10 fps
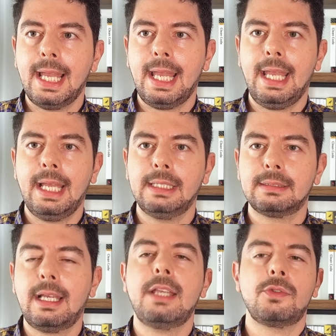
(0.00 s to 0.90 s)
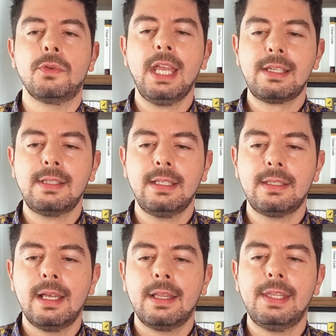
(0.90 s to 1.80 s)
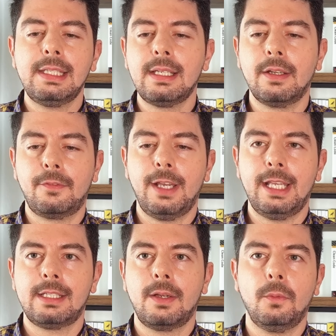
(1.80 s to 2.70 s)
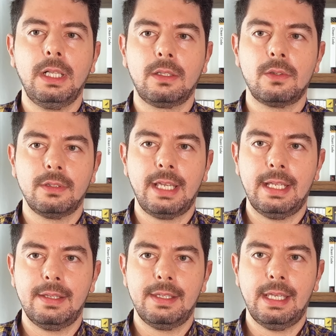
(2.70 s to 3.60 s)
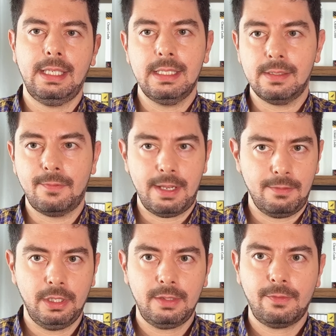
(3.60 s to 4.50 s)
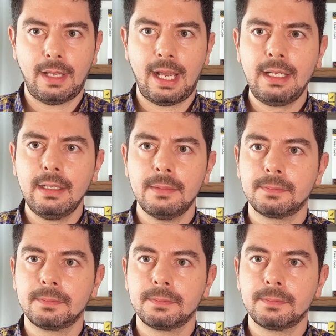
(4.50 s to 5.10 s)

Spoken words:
and as you guessed it, this interface will contain the isFavorite flag